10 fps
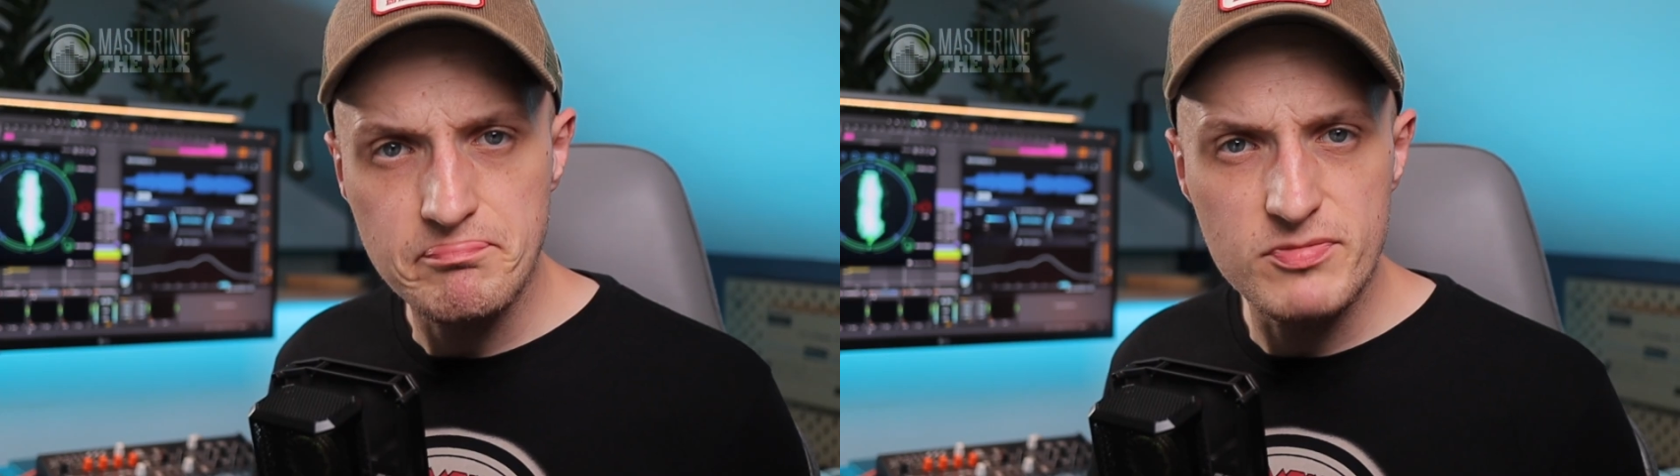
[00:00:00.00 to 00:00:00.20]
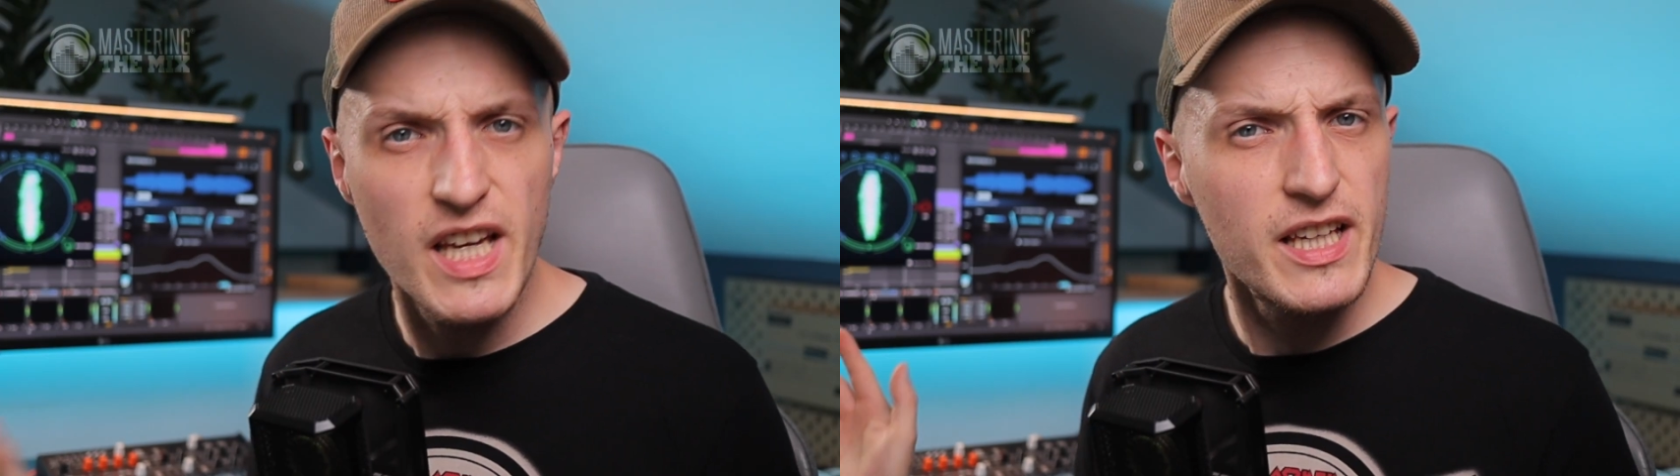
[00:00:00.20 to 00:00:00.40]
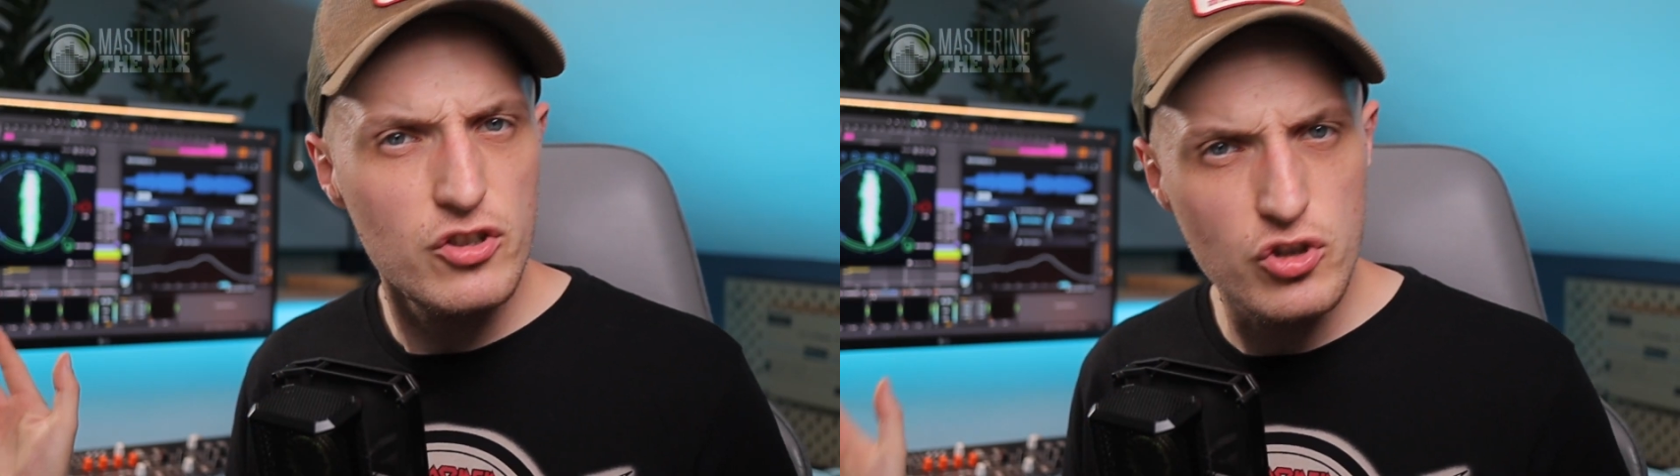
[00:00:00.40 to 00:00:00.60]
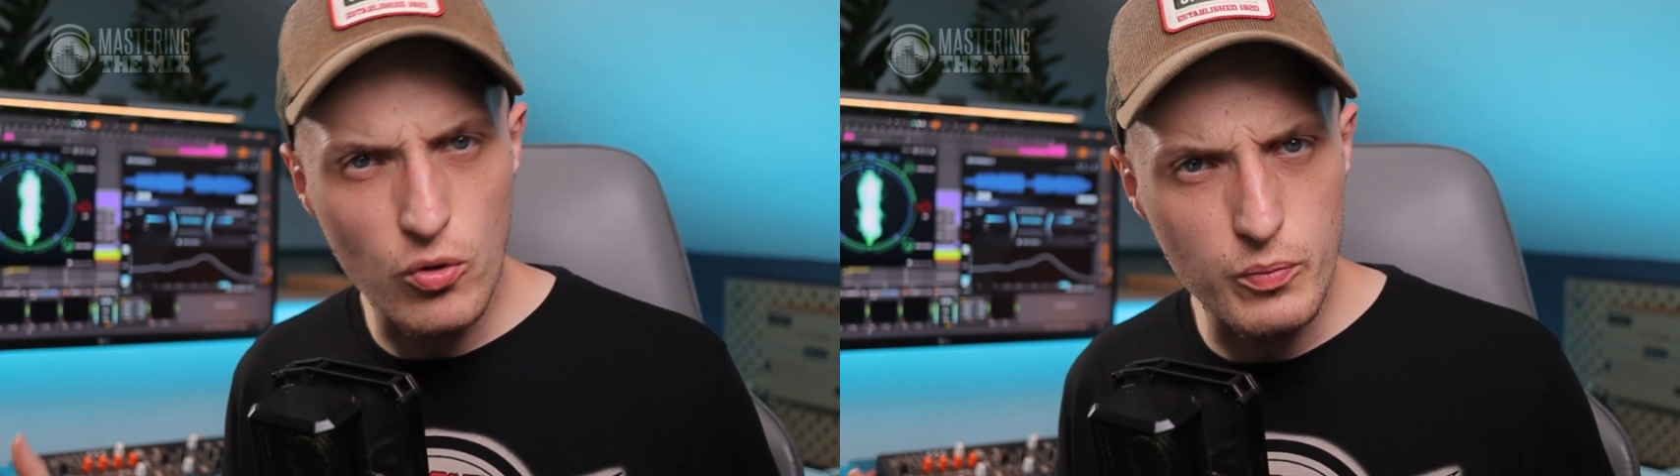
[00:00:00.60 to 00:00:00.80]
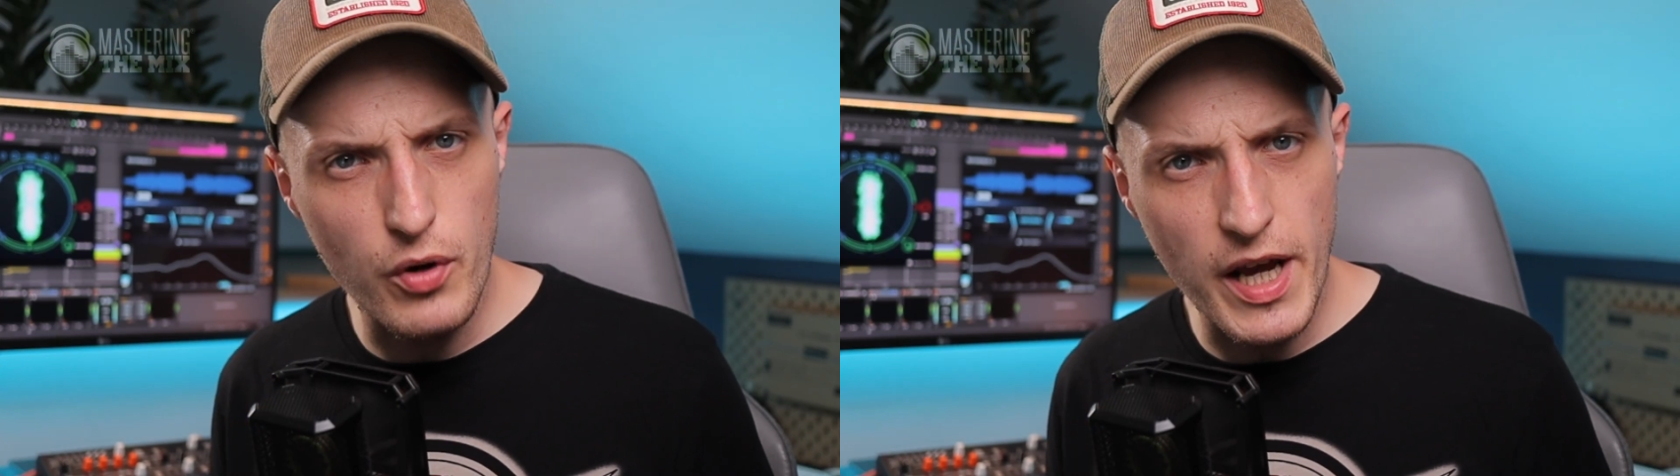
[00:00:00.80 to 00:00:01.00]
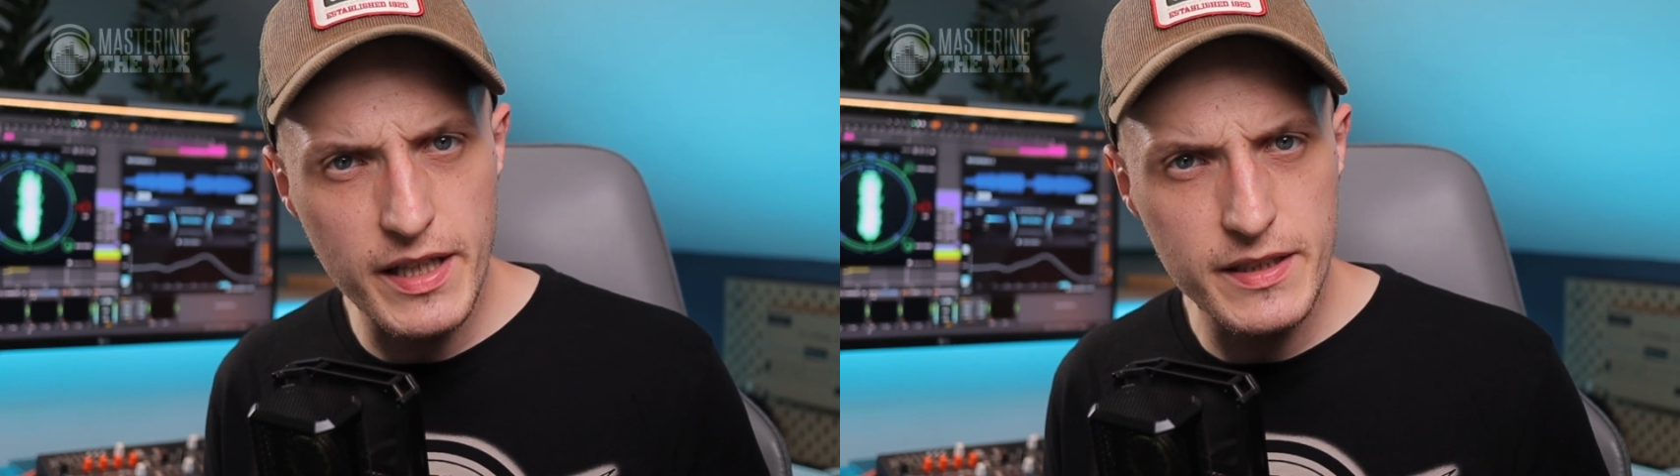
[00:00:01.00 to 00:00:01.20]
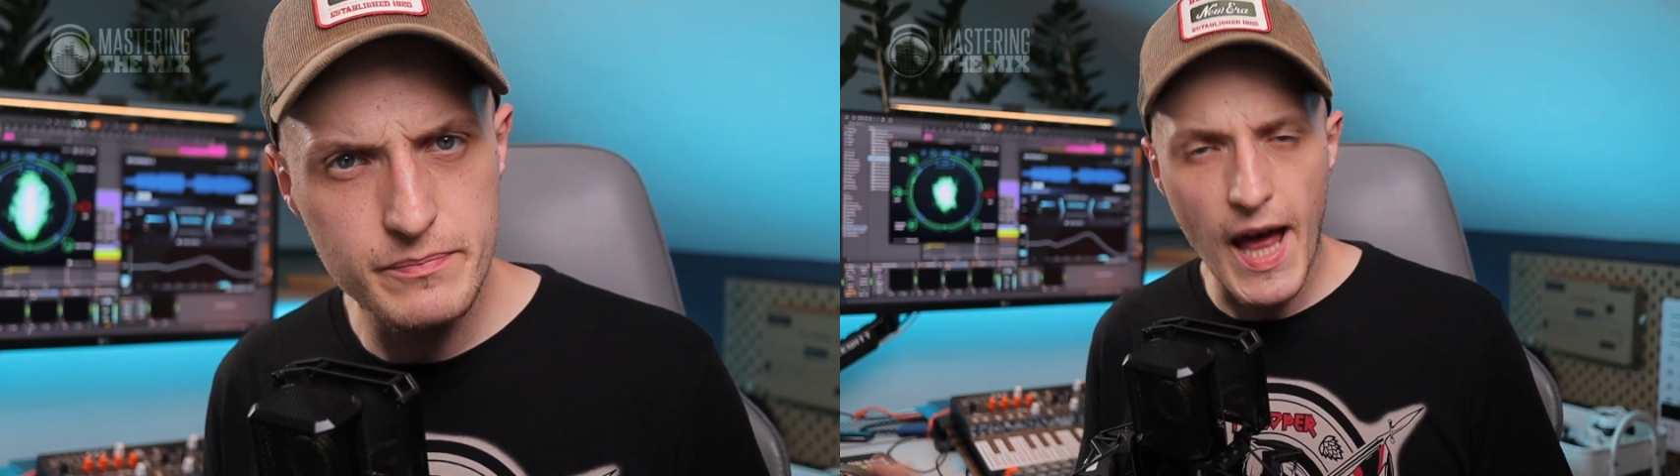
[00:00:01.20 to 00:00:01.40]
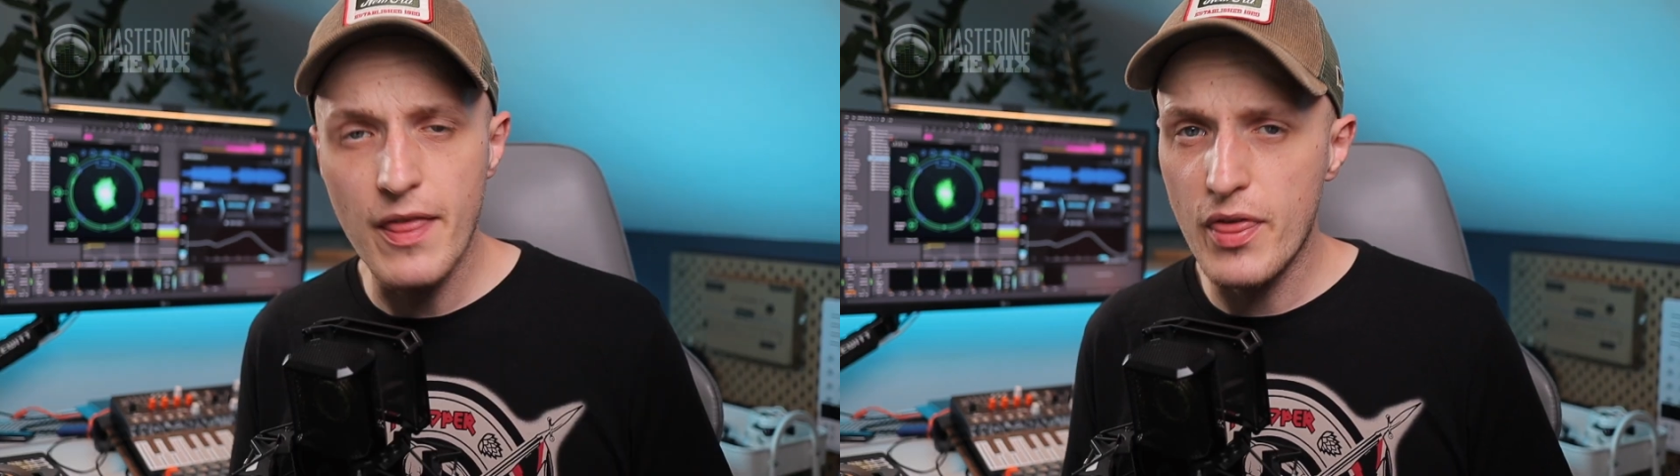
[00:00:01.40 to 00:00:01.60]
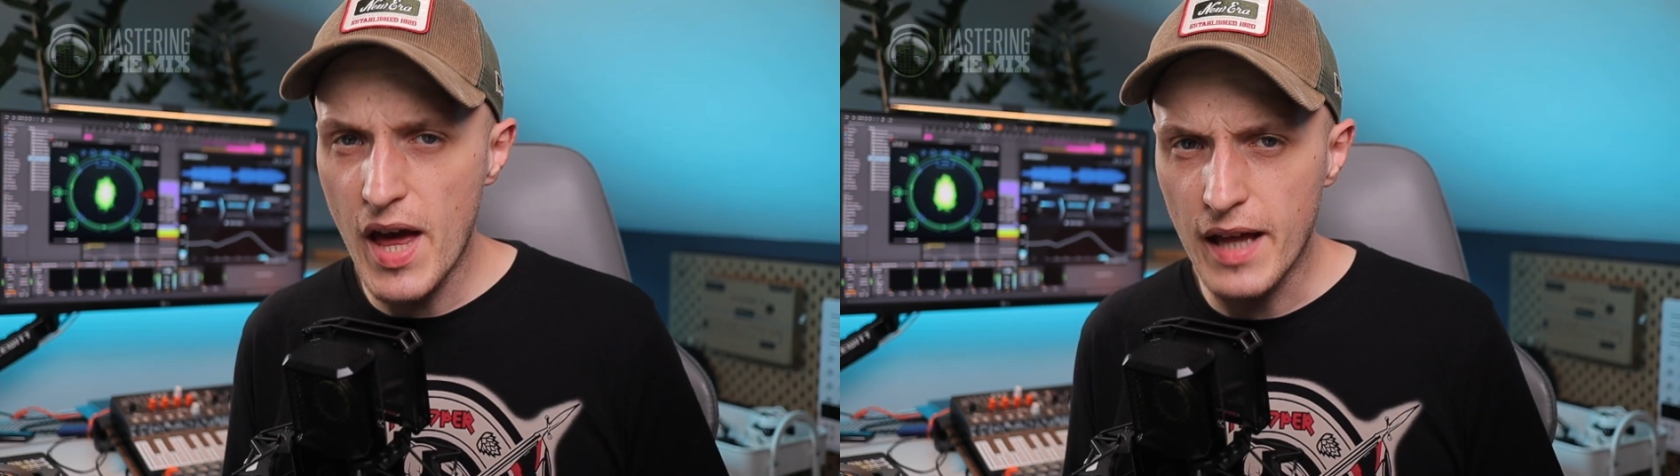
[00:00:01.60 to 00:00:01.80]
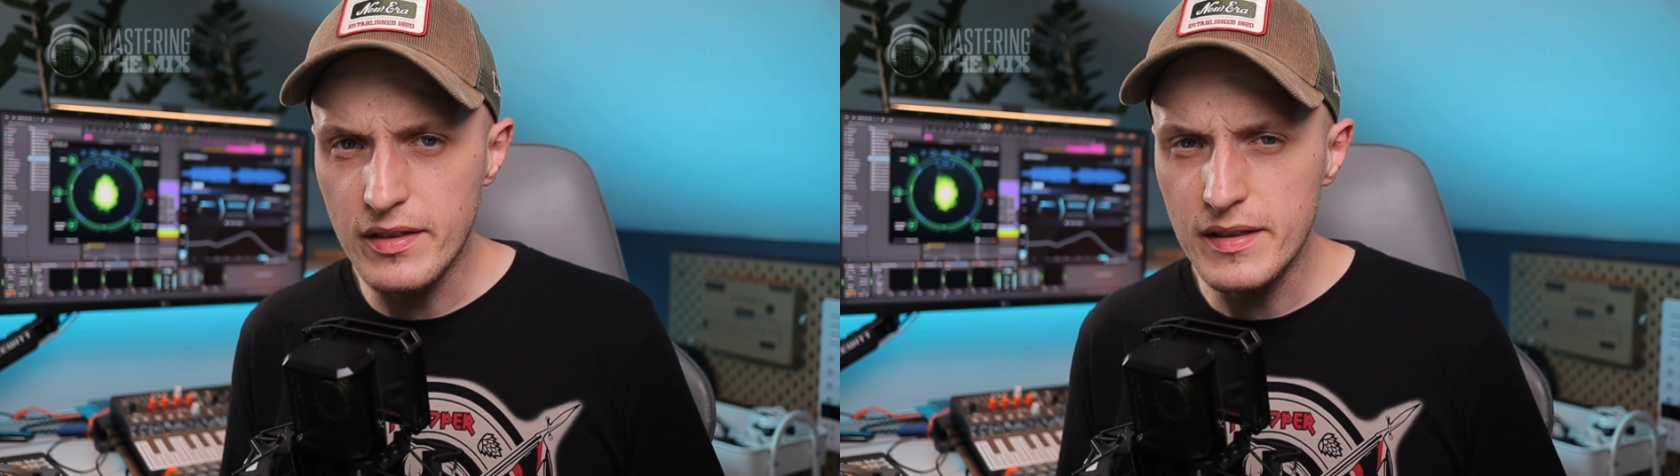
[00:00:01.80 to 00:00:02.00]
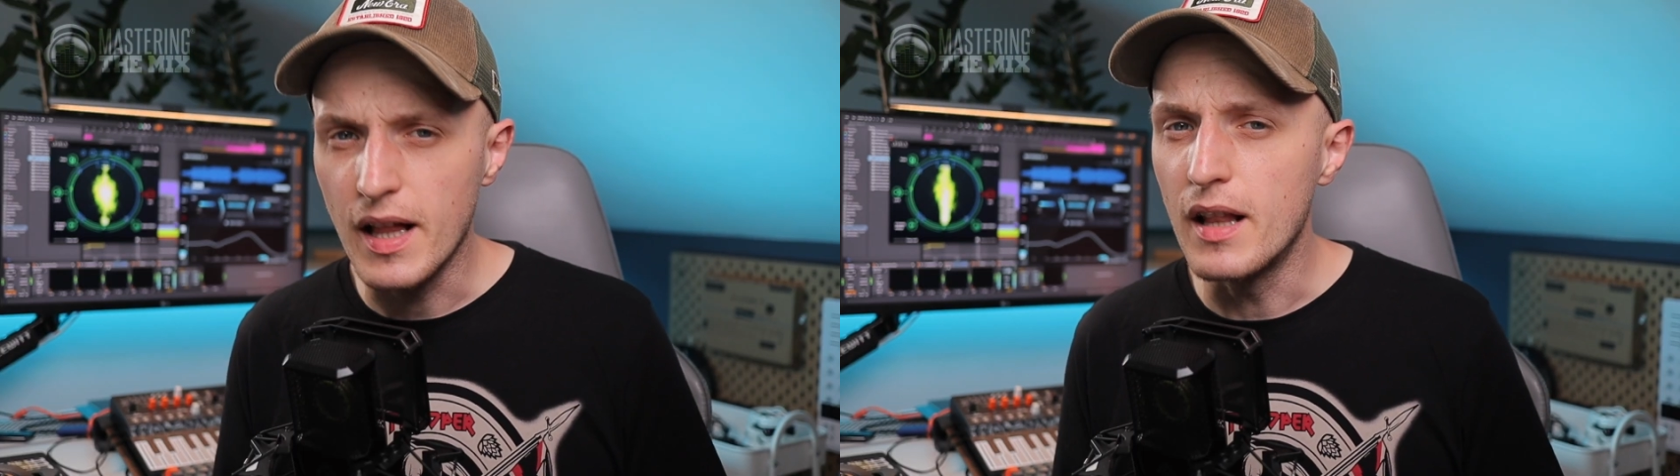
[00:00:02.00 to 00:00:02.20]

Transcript: take a short break and then